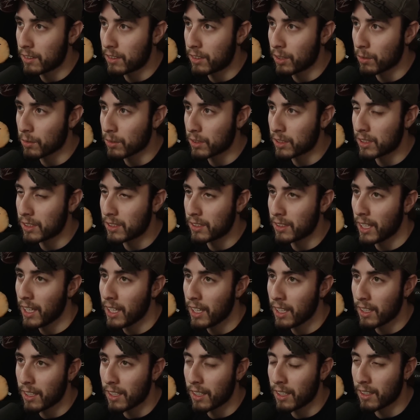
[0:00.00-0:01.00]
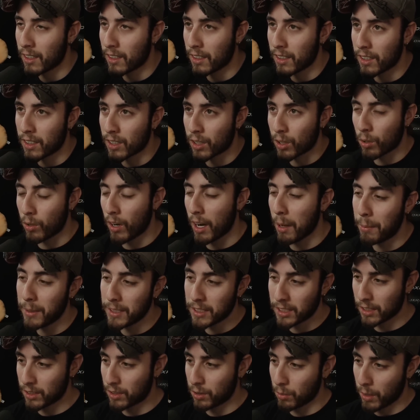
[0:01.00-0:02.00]
stay in a crappy
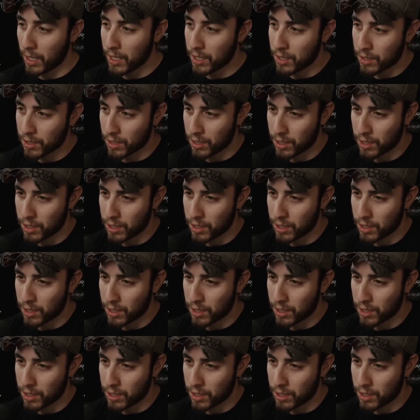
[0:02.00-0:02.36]
situation